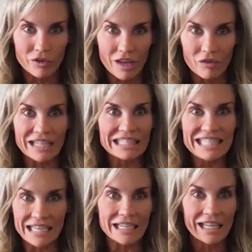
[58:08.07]
If I
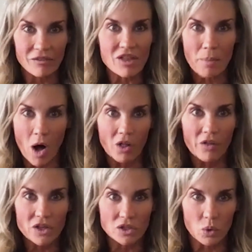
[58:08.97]
didn't give them all of
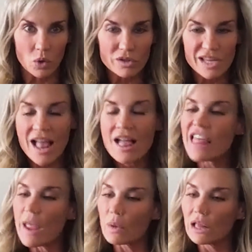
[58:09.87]
the tools,
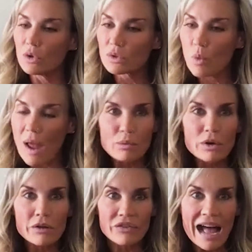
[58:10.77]
they would lose weight
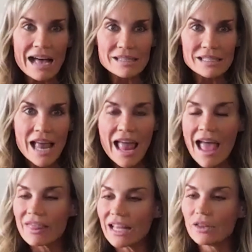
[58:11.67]
real fast
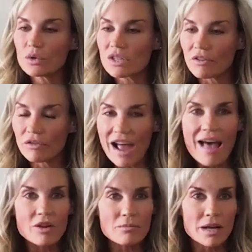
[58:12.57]
and they'd lose their fat
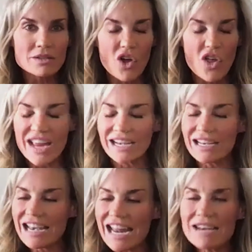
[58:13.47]
and their muscle and they'd
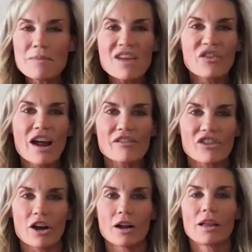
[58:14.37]
need me
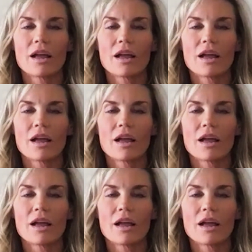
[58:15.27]
forever.